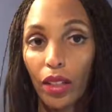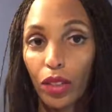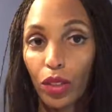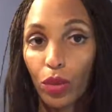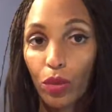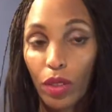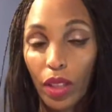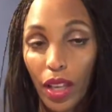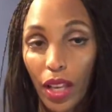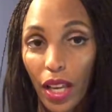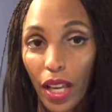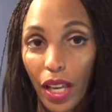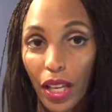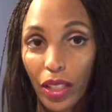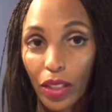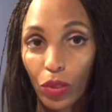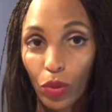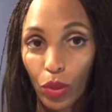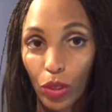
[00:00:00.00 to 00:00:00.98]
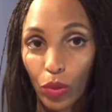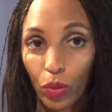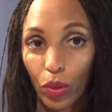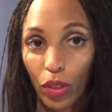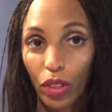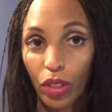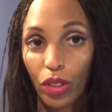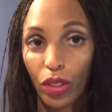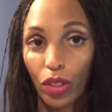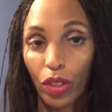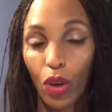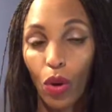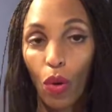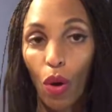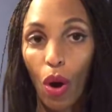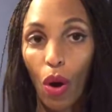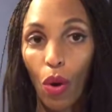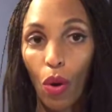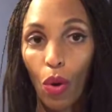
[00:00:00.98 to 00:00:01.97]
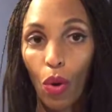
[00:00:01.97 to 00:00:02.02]
two things, which was to go
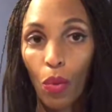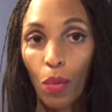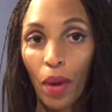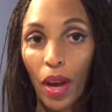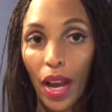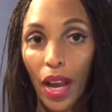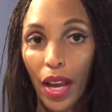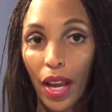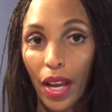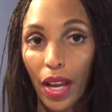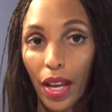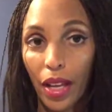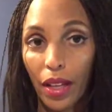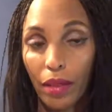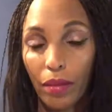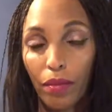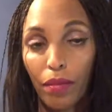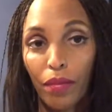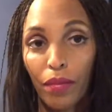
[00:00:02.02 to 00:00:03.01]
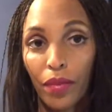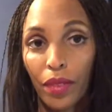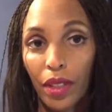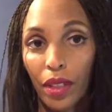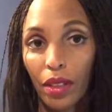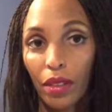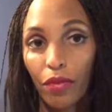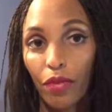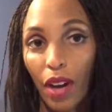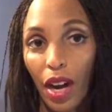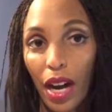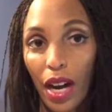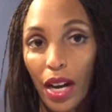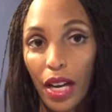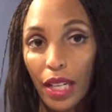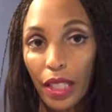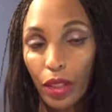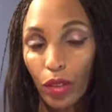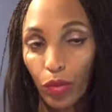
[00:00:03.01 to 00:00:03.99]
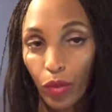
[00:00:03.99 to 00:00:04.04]
home and
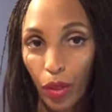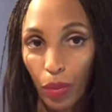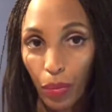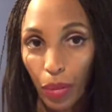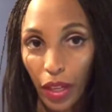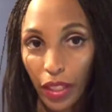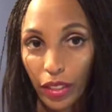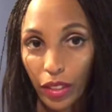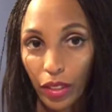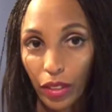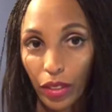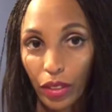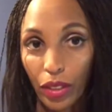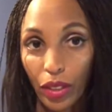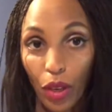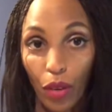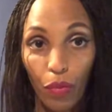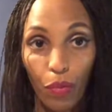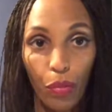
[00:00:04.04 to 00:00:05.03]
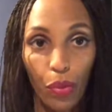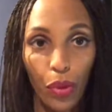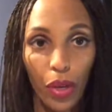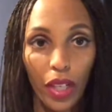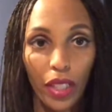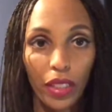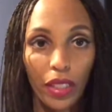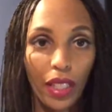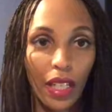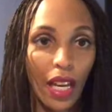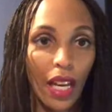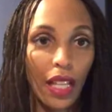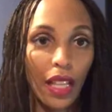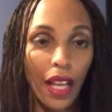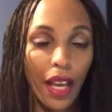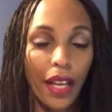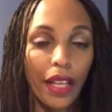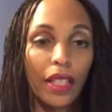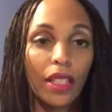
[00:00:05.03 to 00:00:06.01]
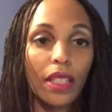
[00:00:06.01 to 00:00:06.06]
find 3 pictures of breasts that I
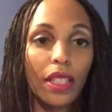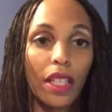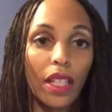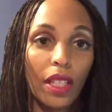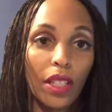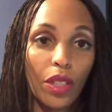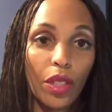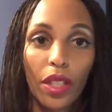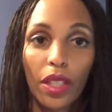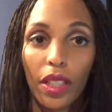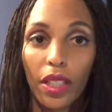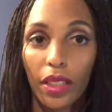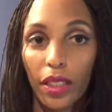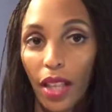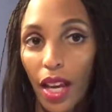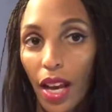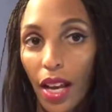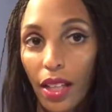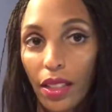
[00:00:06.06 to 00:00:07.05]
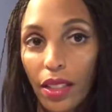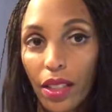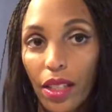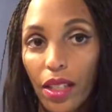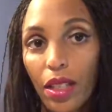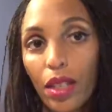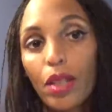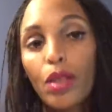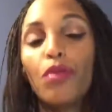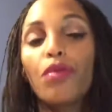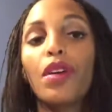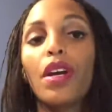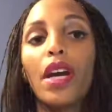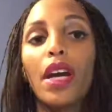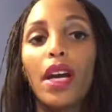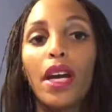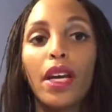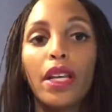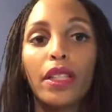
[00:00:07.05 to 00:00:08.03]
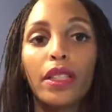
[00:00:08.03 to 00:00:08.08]
like the look and the size of,
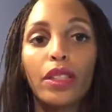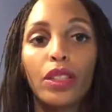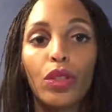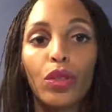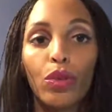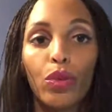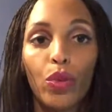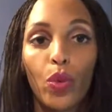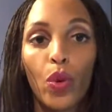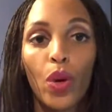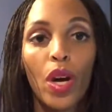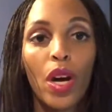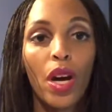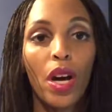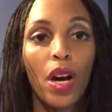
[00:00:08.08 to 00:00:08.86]
and to